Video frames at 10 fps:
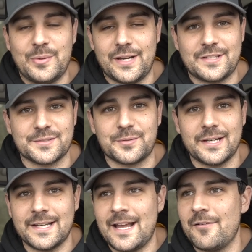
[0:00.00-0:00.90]
But as of
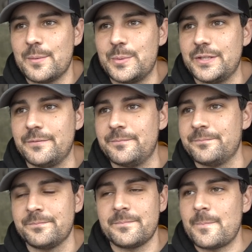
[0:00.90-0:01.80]
right now, I
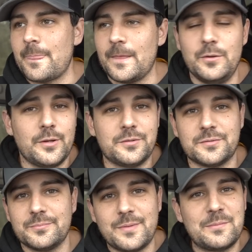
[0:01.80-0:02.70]
mean, who
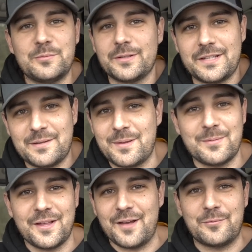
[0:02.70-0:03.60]
knows? Maybe one day,
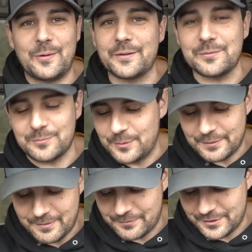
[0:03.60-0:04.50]
maybe I'll have one of one
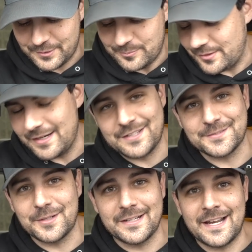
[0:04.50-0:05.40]
of everything. But as
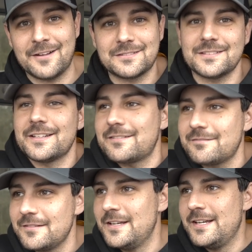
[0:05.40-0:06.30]
of right now, it's like,
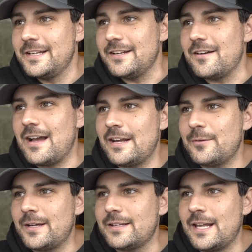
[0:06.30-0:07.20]
you know, how do
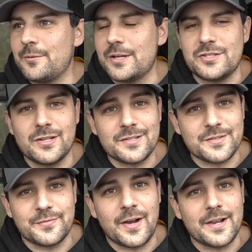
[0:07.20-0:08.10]
I how do I
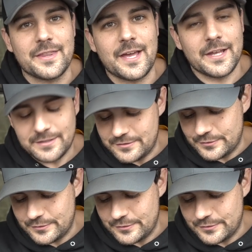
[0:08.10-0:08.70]
justify that?